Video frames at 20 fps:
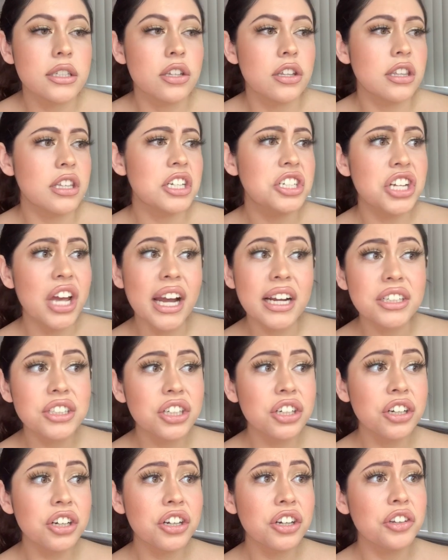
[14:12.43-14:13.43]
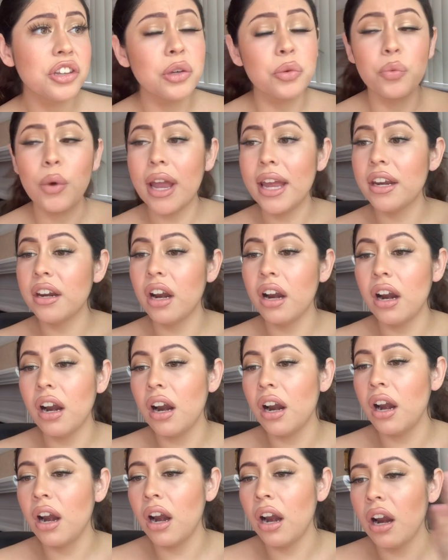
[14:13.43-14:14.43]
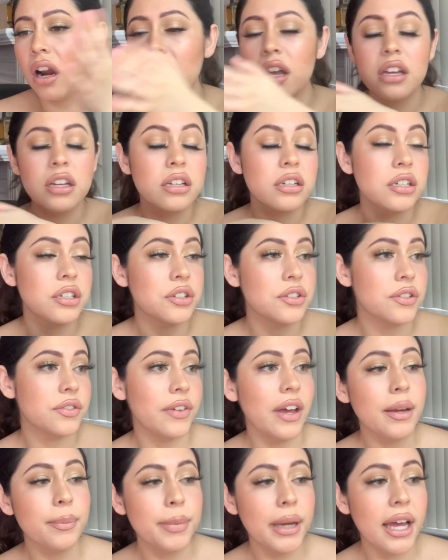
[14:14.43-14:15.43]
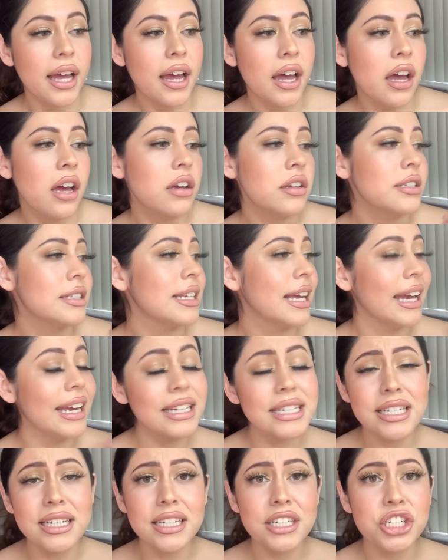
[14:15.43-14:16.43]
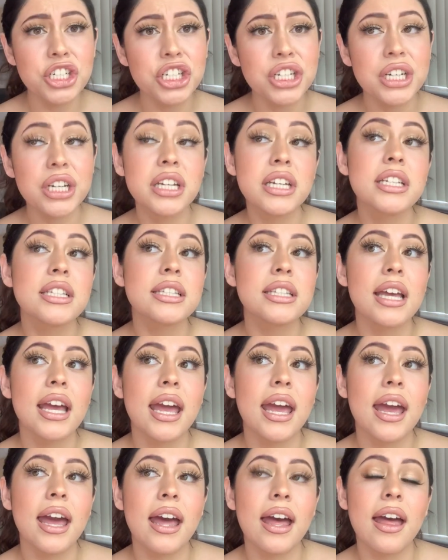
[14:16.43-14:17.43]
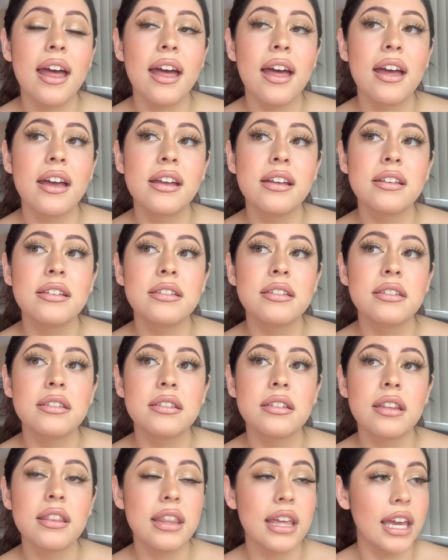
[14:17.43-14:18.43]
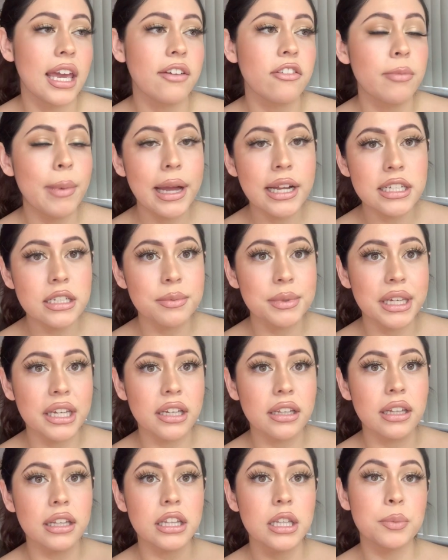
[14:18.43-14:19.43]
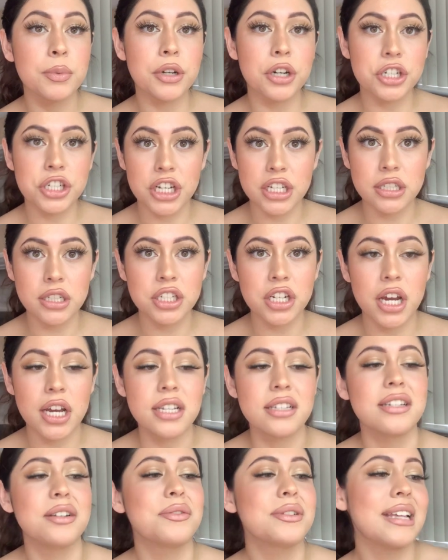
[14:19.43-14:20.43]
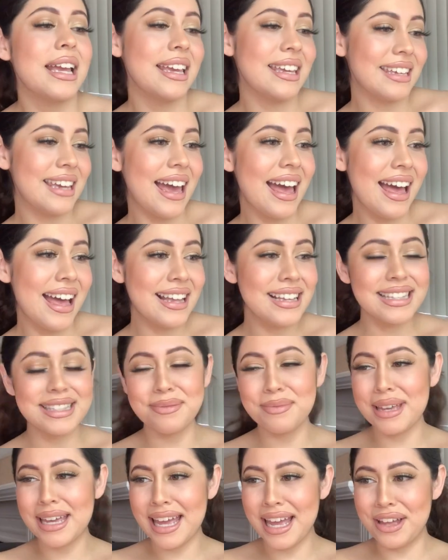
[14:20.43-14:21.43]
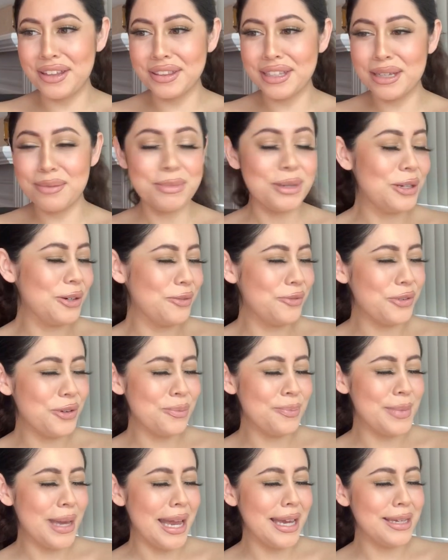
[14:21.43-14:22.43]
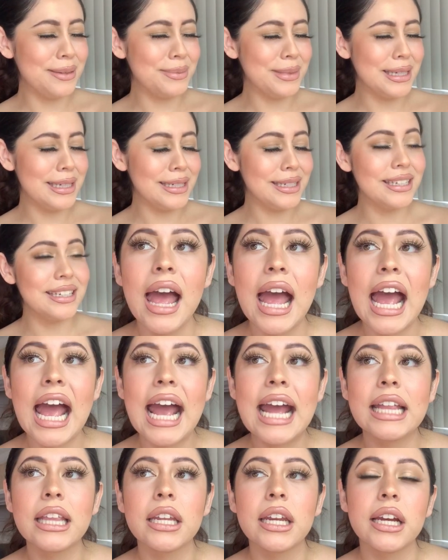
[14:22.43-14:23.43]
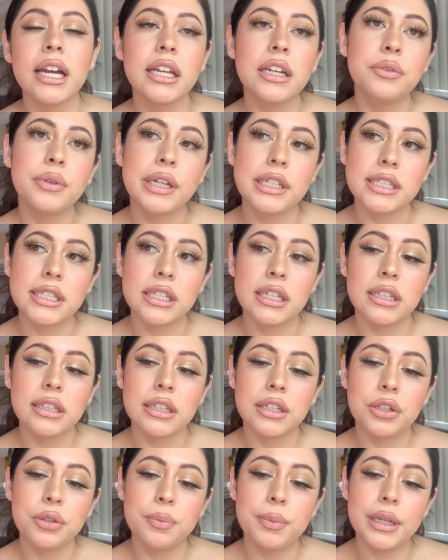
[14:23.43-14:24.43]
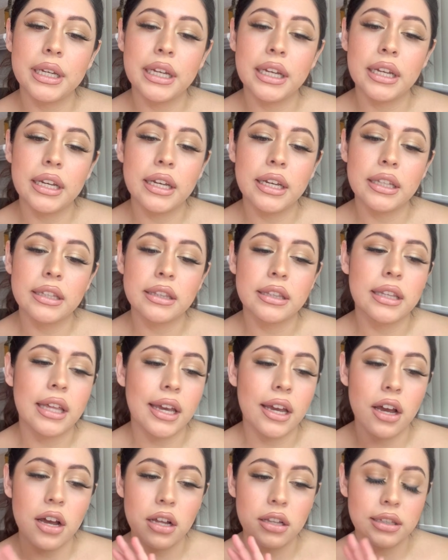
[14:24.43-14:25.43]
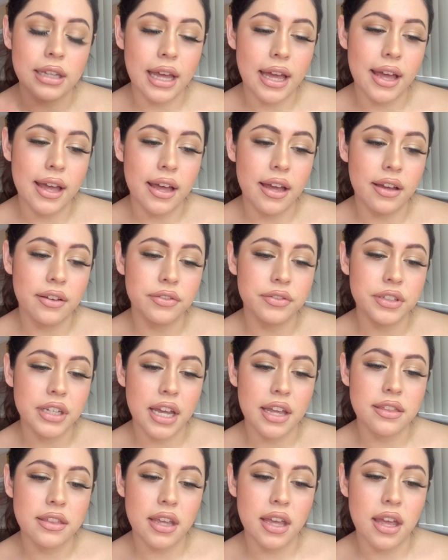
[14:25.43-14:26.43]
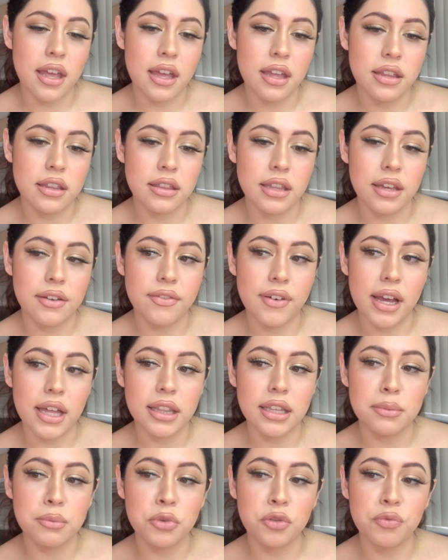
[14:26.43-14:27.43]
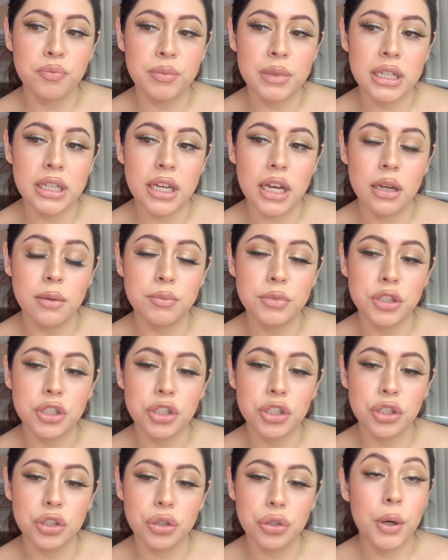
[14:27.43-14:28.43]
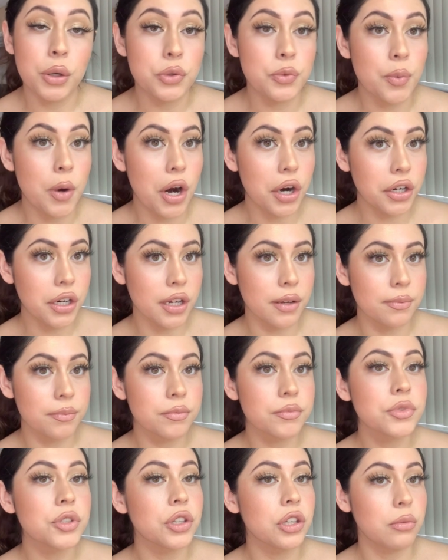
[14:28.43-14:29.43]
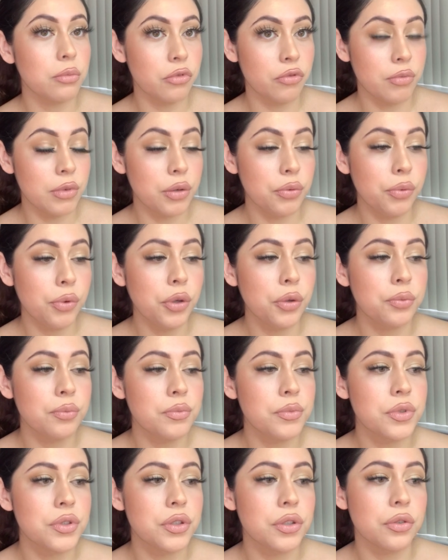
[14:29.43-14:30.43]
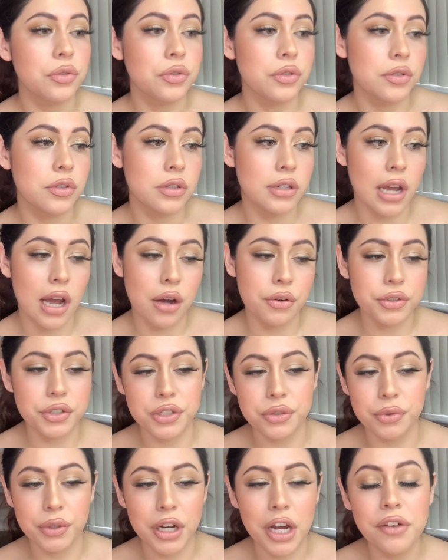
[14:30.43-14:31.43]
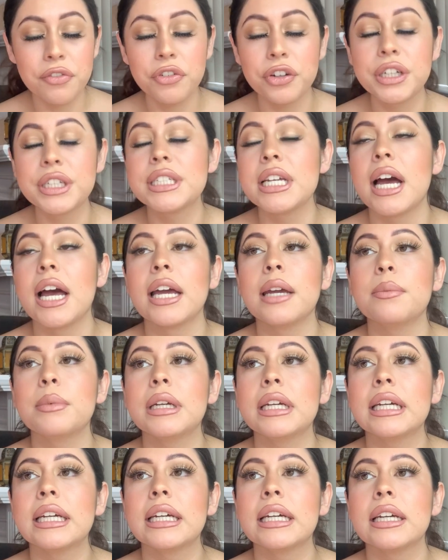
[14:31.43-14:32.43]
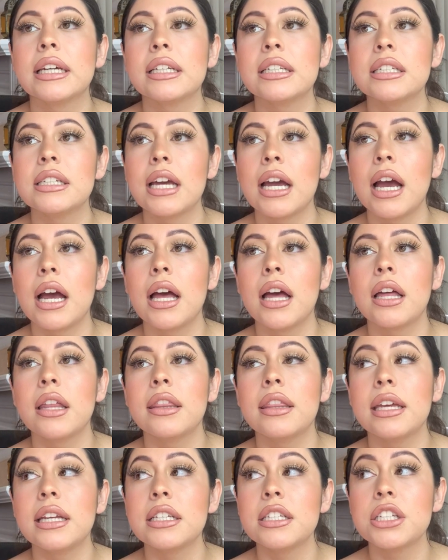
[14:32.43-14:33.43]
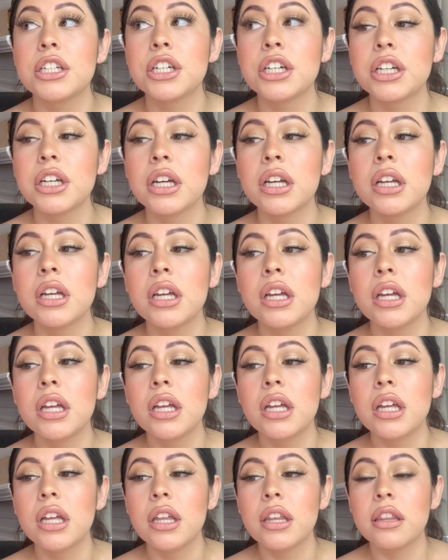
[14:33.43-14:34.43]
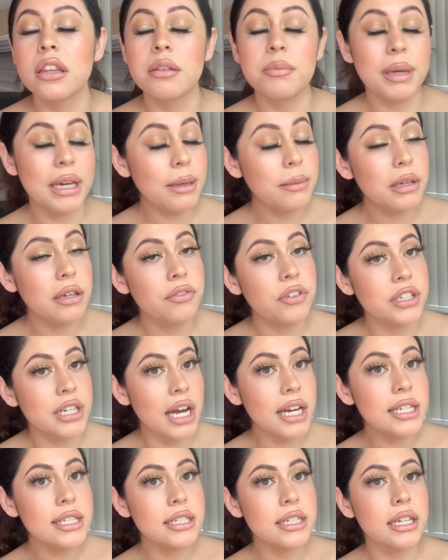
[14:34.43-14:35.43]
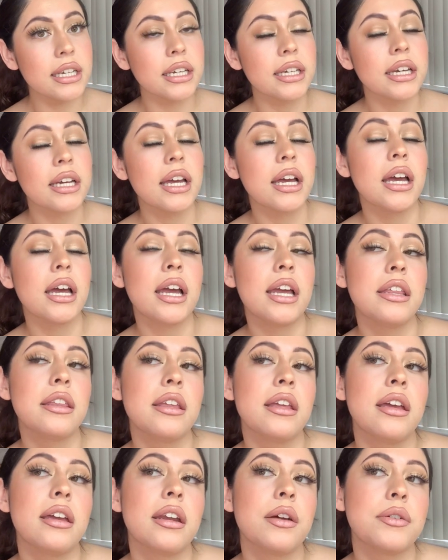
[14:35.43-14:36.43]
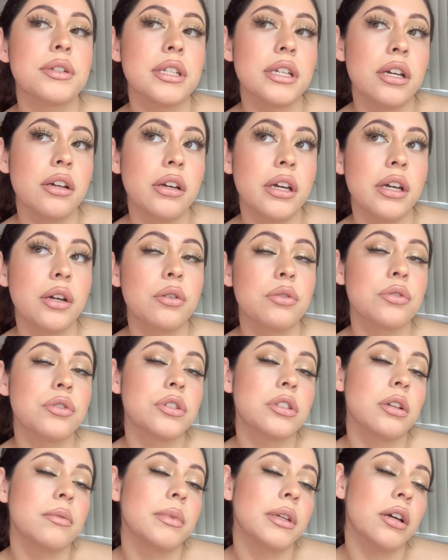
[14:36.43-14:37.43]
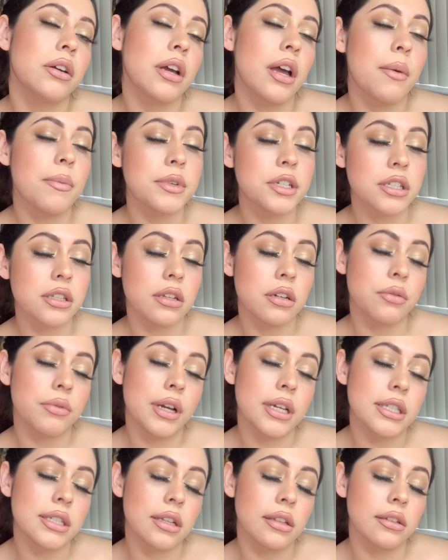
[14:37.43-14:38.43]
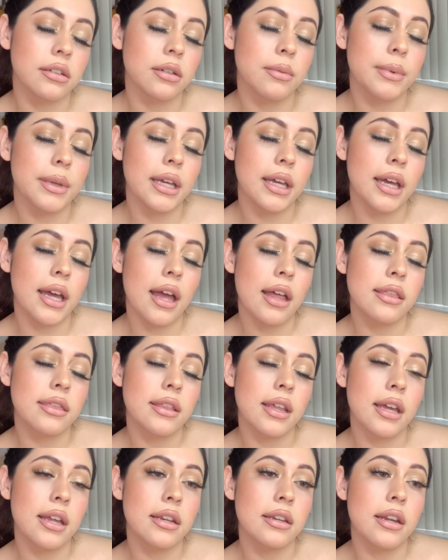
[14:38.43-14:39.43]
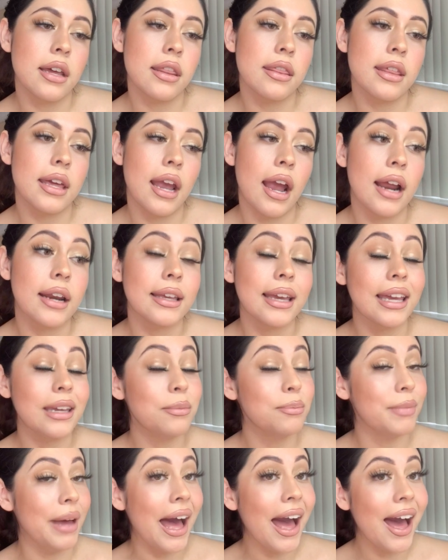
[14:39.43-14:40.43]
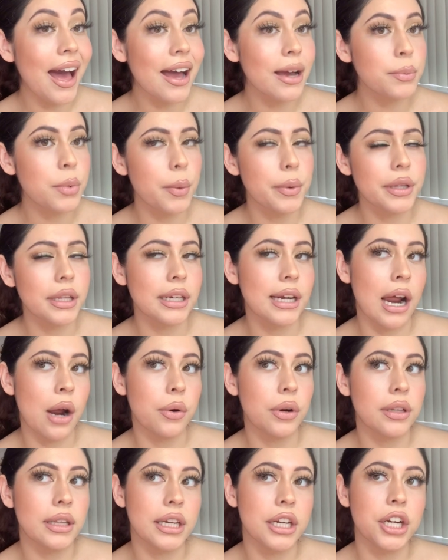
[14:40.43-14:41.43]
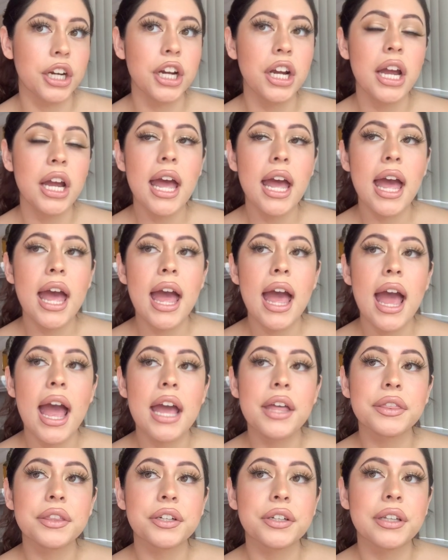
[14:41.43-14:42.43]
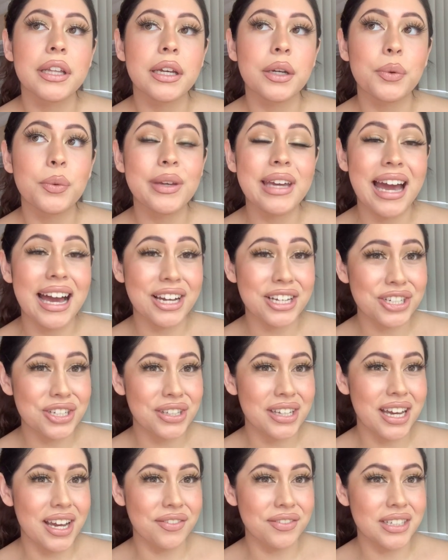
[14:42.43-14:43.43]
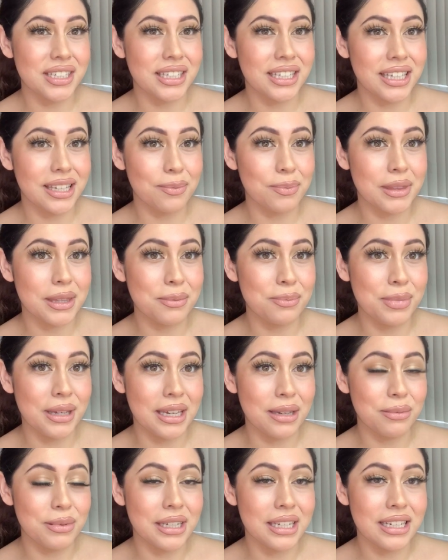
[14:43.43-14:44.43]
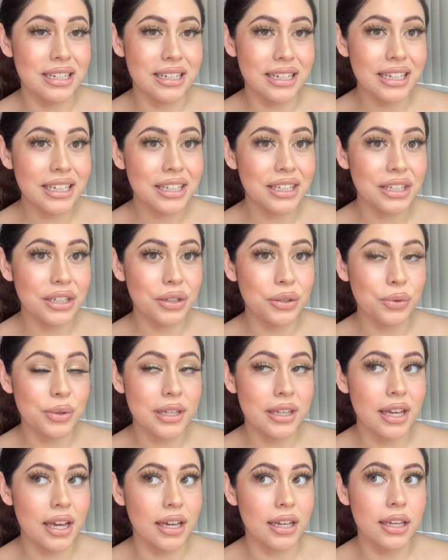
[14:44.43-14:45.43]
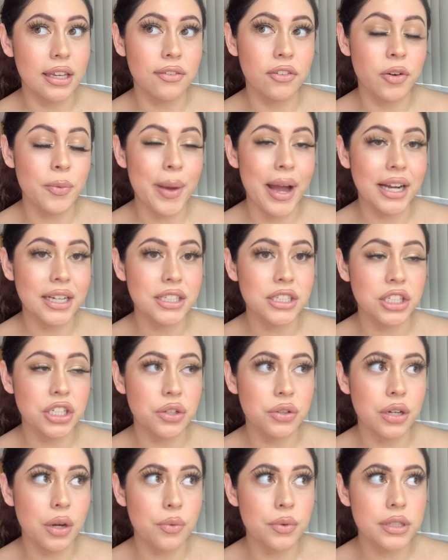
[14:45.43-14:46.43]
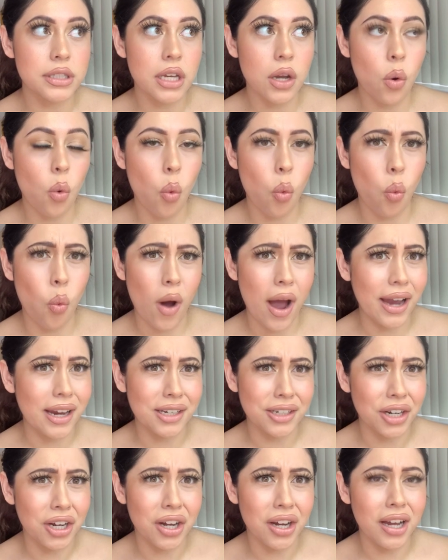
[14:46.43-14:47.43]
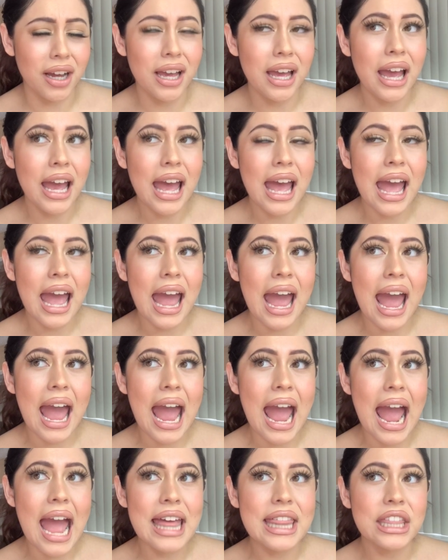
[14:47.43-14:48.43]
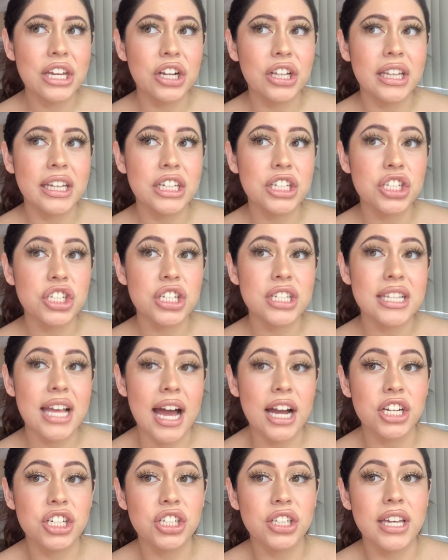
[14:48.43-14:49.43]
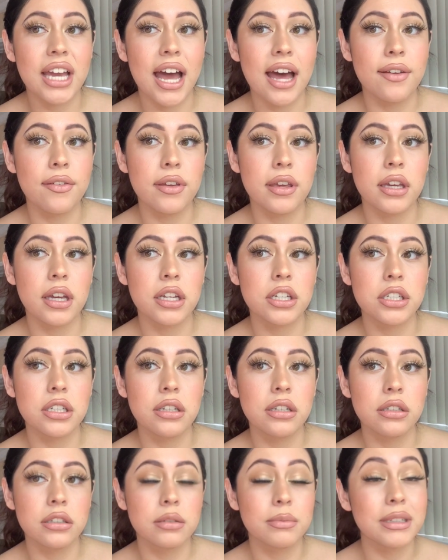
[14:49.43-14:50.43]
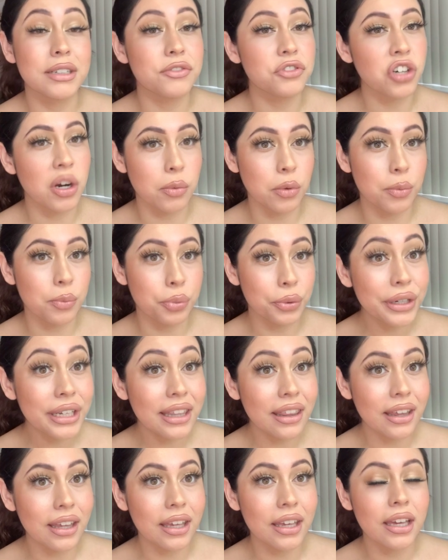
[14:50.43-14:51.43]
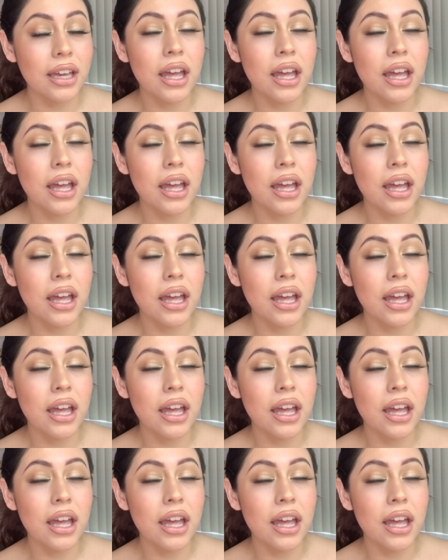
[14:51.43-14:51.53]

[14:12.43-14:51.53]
So then they checked her, they weighed her. She was 5 pounds, 18 inches, and they gave her back to me. Like they put her chest to chest, and I was like, yes, my healthy, beautiful baby. And then I kind of rested a little bit. They all left, and then they finally moved me up to postpartum. So they moved me rooms. So it's now just recovery time, and they took the baby for testing. And then I was like, okay, cool. So I'm like, okay, I'm just gonna rest a little bit. And then they had came back probably like an hour later, and they're like, we actually have to keep the baby in NICU. We can't give her back to you. And I was like, well, why not? And they're like, she's actually having a little bit of trouble breathing.